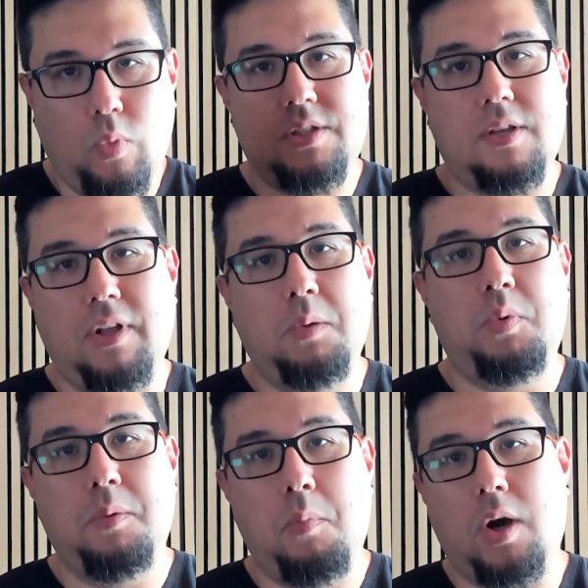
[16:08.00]
What's
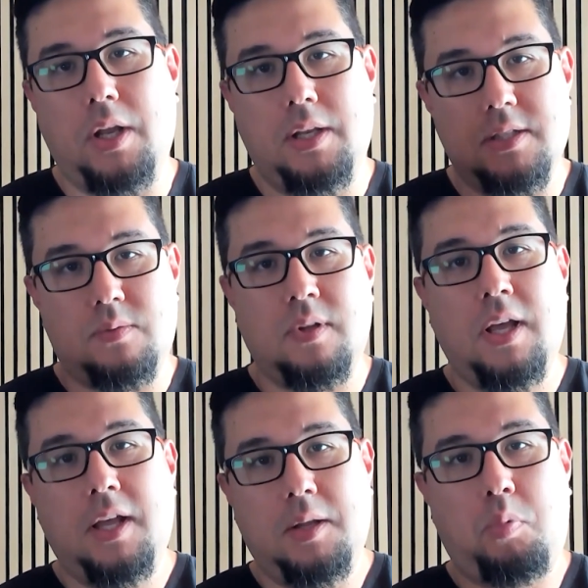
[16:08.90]
available in the market, that's
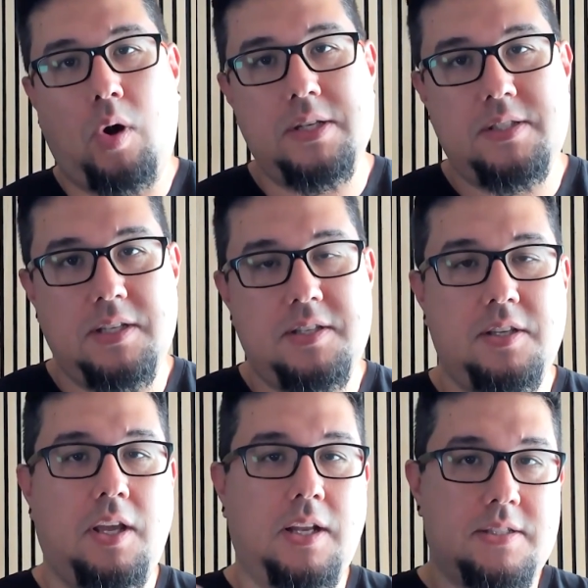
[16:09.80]
the price they
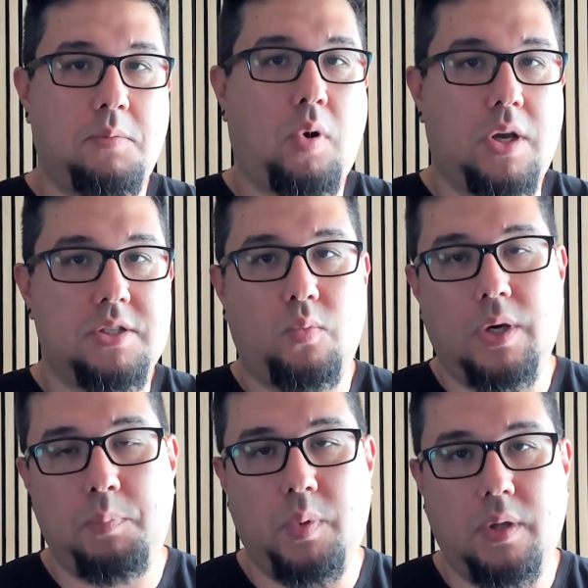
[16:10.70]
see, and that's the price they
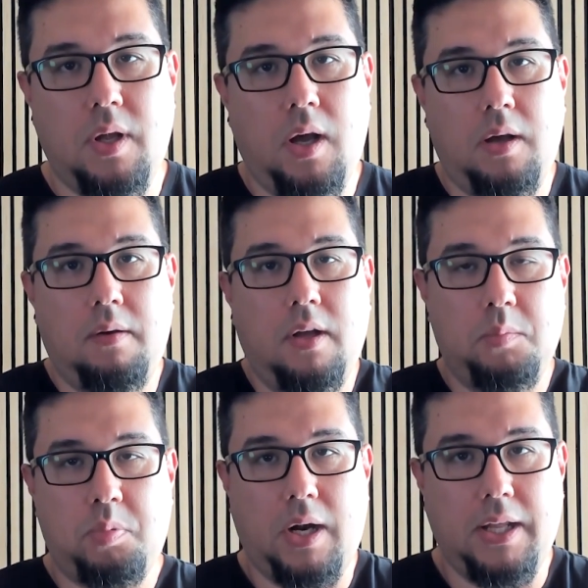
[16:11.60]
want to put
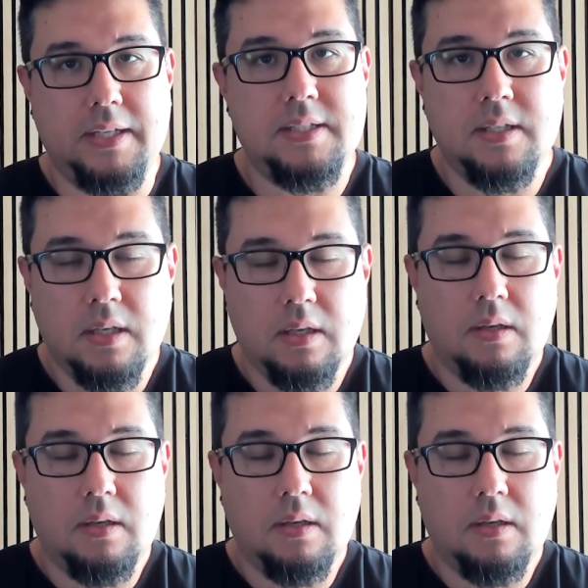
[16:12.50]
on the product.